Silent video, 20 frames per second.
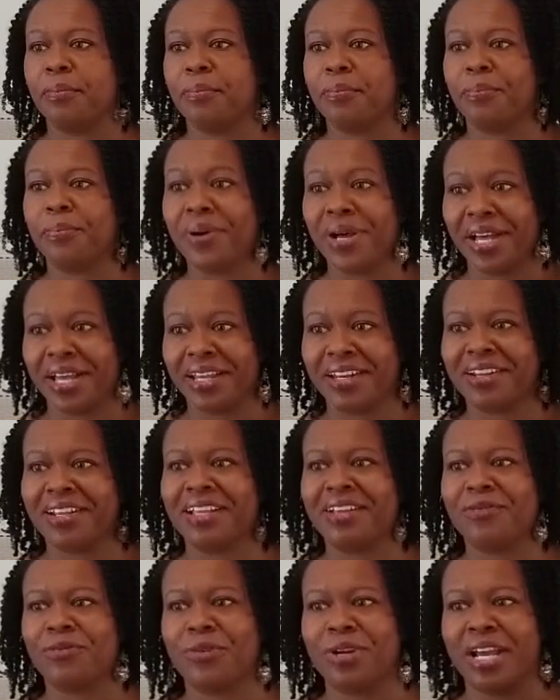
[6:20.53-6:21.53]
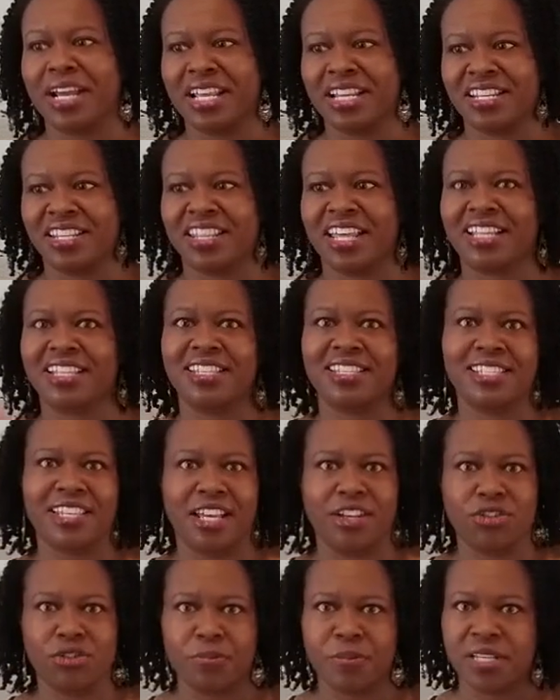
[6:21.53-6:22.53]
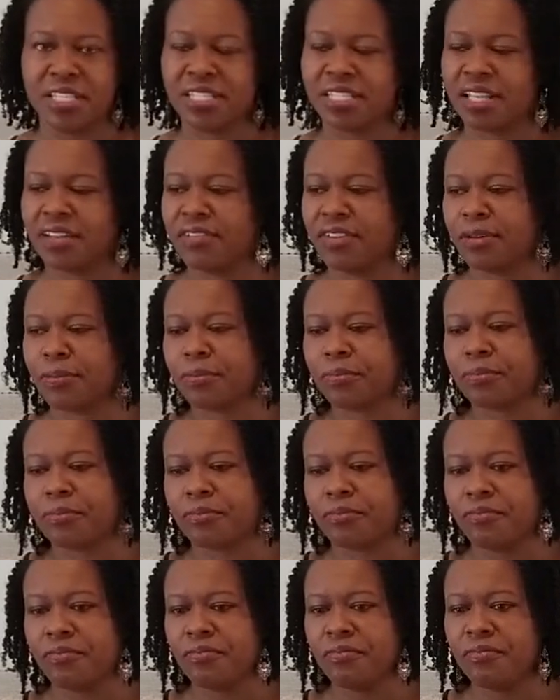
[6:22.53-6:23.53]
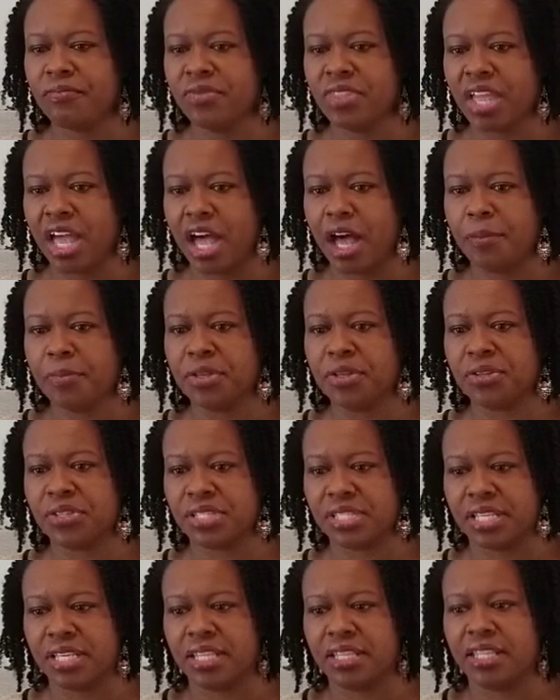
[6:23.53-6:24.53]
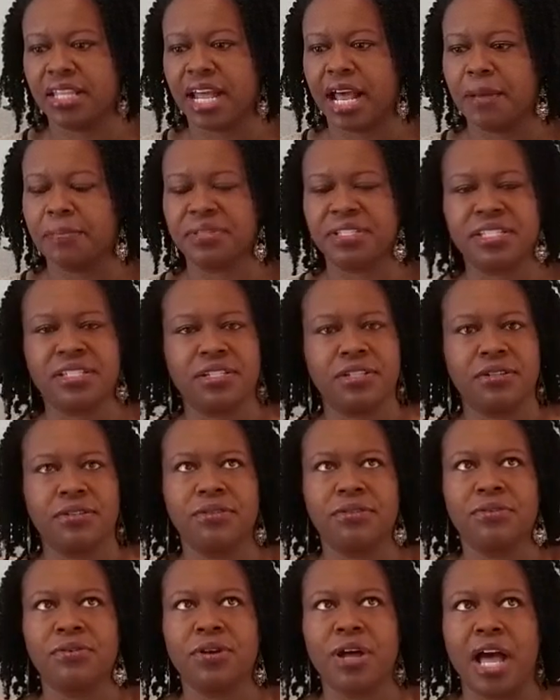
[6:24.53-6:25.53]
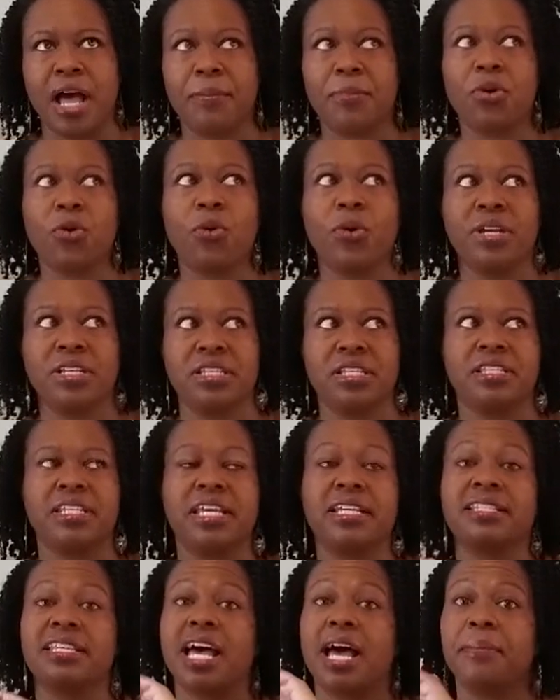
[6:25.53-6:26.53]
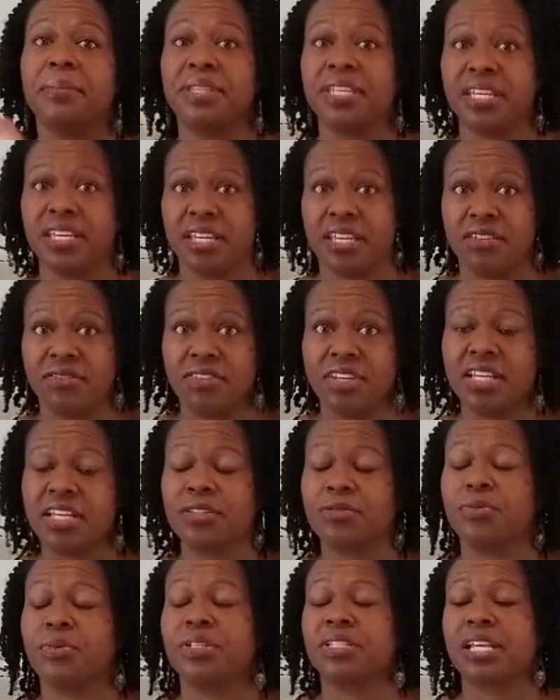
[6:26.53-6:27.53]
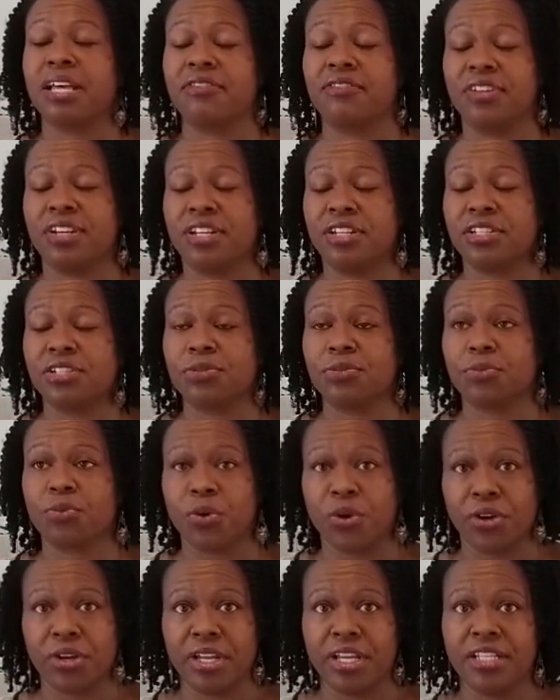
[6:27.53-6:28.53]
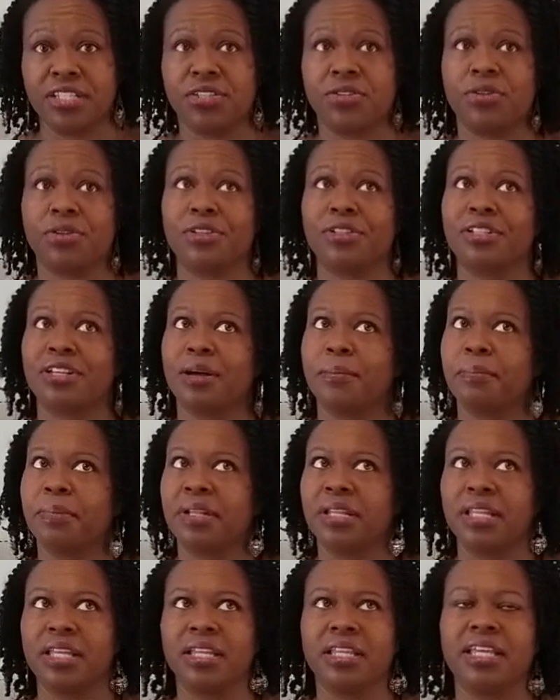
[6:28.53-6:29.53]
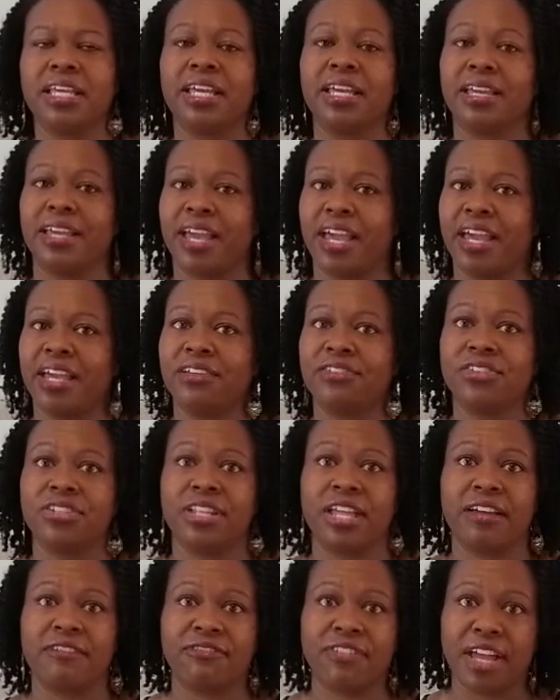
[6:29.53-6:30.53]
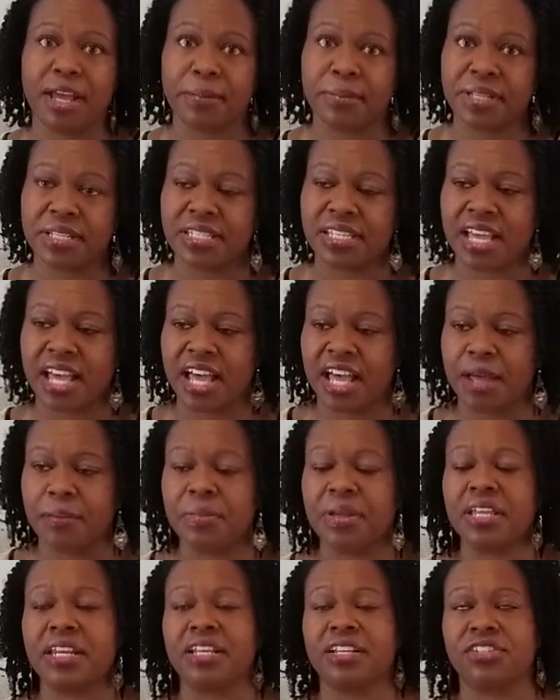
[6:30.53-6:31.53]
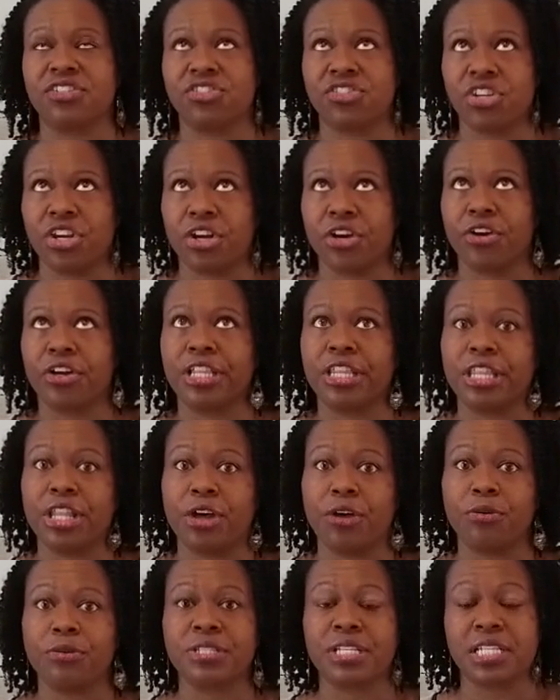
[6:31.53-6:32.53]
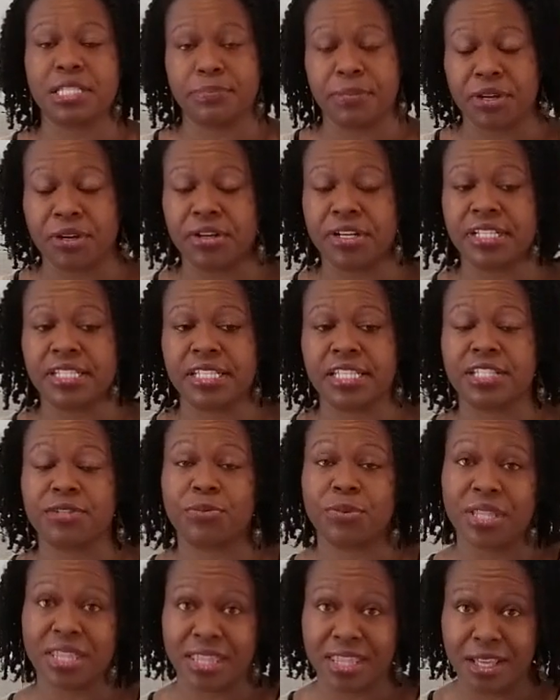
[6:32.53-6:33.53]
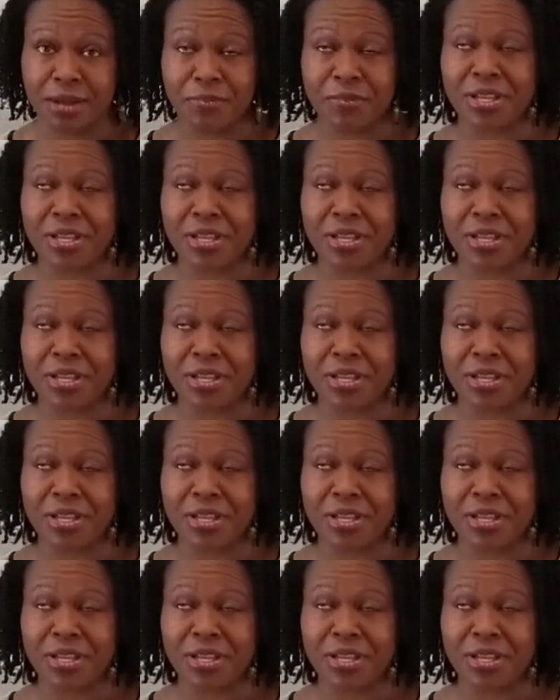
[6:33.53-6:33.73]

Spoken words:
But when I get to like the schedule piece of it, you'll see that I'm going to take time in the evenings once I finish working to completely engage in that family time and share in those experiences with them.